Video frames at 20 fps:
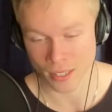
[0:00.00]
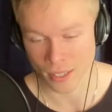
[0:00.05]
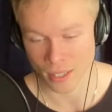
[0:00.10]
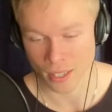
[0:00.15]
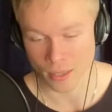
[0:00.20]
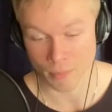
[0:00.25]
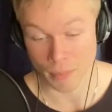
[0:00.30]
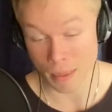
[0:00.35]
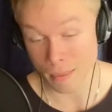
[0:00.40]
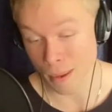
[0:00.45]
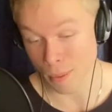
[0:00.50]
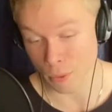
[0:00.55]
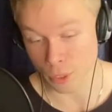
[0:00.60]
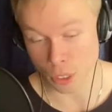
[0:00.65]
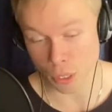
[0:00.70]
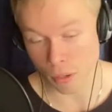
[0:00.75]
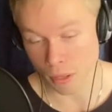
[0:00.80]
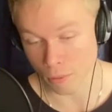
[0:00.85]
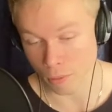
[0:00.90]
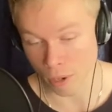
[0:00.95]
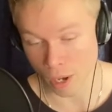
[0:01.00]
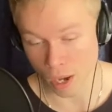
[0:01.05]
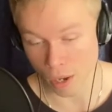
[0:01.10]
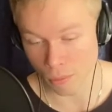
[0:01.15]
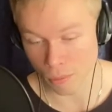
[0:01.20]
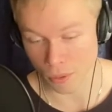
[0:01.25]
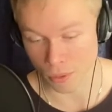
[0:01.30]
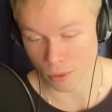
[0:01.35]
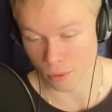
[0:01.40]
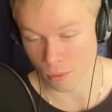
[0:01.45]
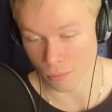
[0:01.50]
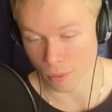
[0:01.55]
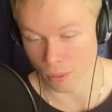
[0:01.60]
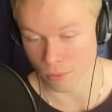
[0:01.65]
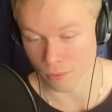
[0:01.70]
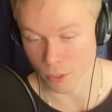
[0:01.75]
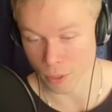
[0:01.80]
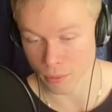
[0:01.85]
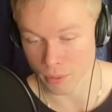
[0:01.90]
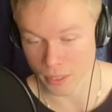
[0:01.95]
maybe I'm totally wrong with
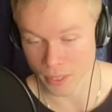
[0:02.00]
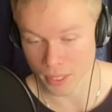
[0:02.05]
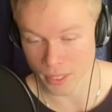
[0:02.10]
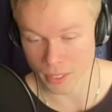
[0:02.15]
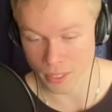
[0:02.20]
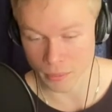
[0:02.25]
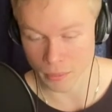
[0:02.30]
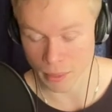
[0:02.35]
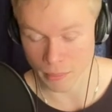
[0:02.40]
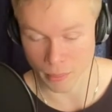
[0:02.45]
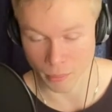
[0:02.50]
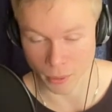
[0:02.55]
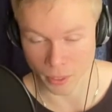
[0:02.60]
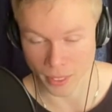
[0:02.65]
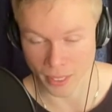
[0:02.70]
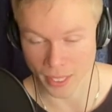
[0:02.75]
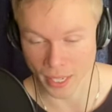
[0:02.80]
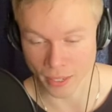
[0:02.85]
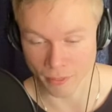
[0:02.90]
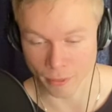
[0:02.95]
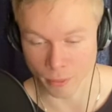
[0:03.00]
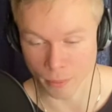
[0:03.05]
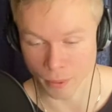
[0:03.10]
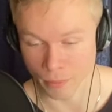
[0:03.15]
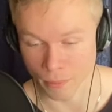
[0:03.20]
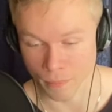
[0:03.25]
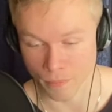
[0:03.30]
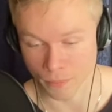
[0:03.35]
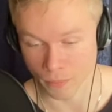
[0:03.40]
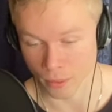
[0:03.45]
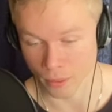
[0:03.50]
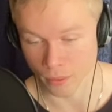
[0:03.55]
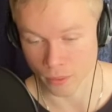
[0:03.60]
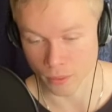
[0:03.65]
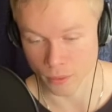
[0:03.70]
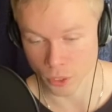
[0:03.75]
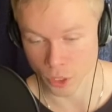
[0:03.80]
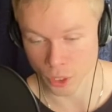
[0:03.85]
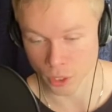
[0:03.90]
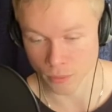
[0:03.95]
viewing this. Maybe I'm looking at it from
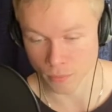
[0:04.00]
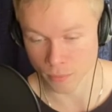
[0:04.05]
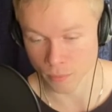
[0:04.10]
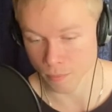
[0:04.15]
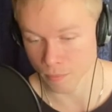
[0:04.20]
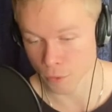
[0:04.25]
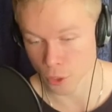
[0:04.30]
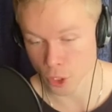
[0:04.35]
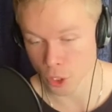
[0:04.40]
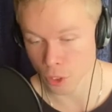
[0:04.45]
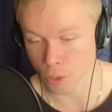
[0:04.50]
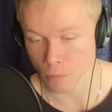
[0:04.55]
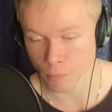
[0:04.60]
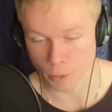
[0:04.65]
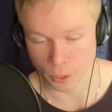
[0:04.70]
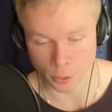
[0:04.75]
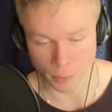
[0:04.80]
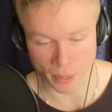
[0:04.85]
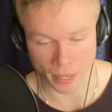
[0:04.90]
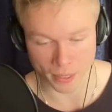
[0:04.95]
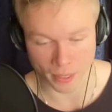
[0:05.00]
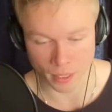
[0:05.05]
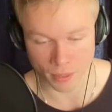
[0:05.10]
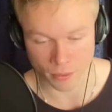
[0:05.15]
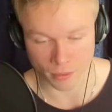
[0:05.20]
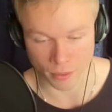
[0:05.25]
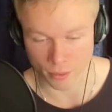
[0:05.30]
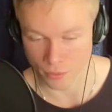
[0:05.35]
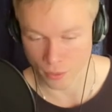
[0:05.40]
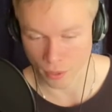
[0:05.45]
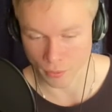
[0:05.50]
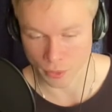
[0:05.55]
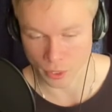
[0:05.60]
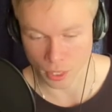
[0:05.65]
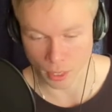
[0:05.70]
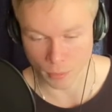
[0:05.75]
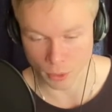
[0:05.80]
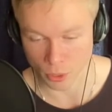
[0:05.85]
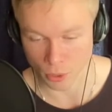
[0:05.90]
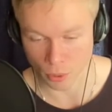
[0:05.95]
a skewed perspective of
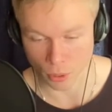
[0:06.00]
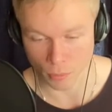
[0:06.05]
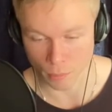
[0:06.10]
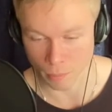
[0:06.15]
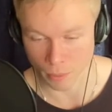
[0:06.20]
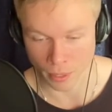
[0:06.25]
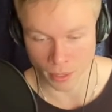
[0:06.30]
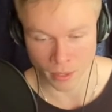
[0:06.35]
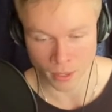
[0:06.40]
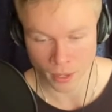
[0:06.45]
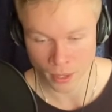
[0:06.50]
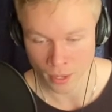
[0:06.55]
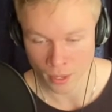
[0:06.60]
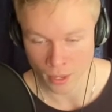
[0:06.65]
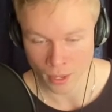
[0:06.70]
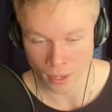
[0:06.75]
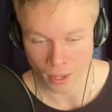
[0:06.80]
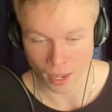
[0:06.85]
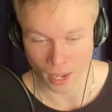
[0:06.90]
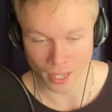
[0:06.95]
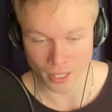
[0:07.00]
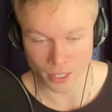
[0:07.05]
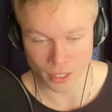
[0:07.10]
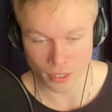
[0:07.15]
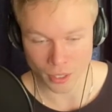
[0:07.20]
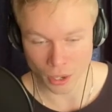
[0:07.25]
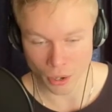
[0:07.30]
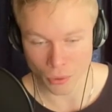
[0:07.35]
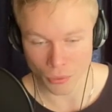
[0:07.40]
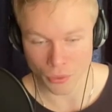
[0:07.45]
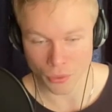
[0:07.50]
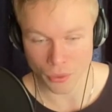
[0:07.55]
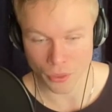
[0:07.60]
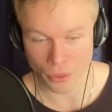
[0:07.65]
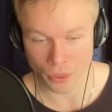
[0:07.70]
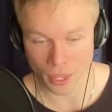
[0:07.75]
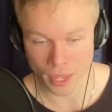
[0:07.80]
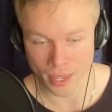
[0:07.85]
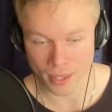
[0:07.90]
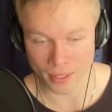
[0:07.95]
some sort, but I don't
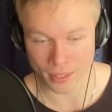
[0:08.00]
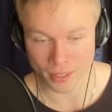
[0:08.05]
think